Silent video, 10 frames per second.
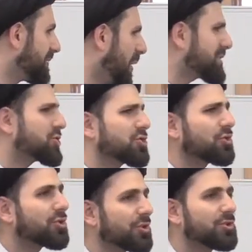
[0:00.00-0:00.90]
Why should you
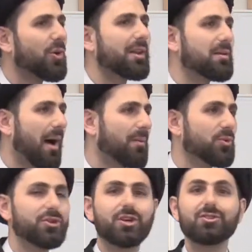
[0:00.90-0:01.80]
turn to an imam
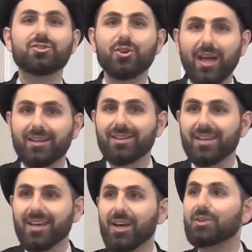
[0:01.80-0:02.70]
when you can
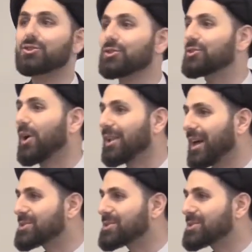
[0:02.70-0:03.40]
directly turn to Allah